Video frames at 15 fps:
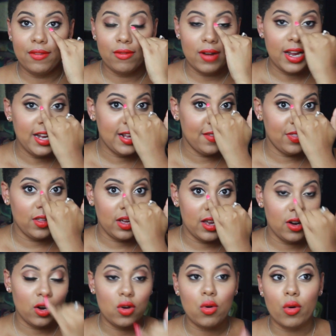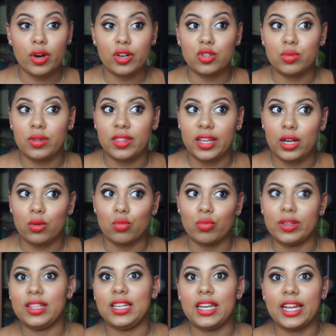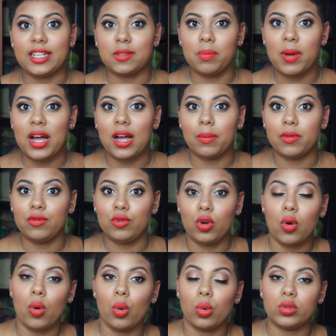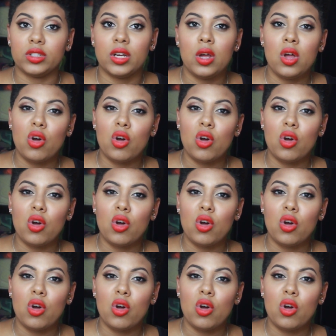right in the inner corners with like a really nice pop of gold